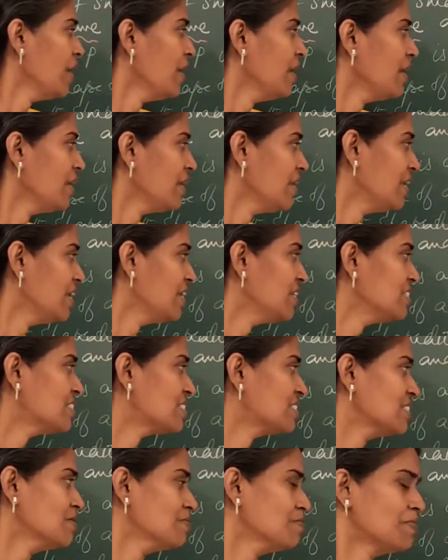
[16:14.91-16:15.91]

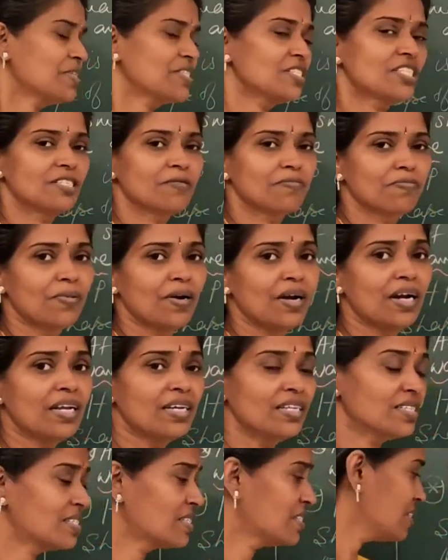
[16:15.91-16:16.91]
Huygens principle
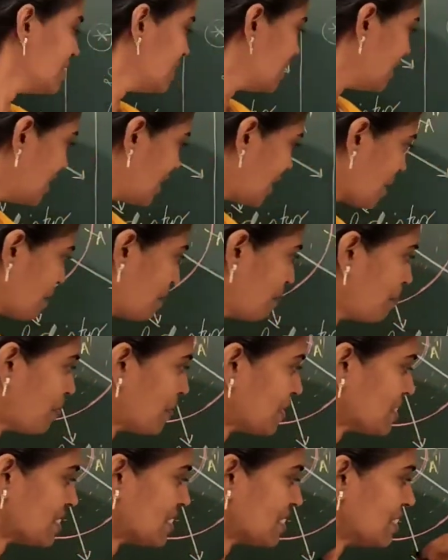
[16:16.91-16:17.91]
is
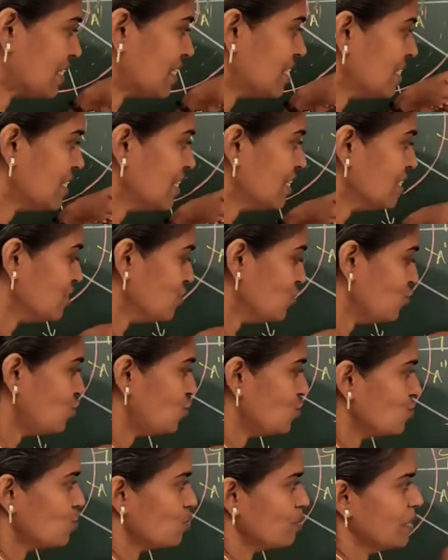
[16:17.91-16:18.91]
represented
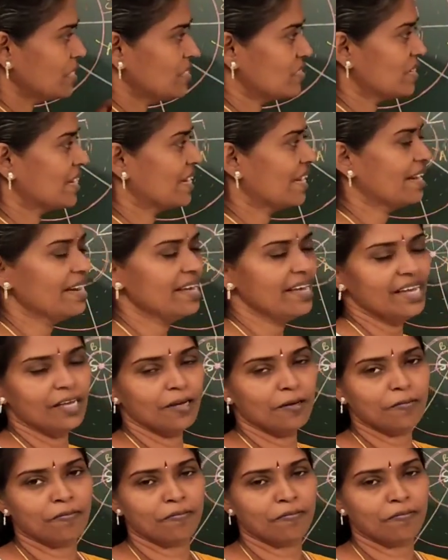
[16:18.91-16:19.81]
geometrically.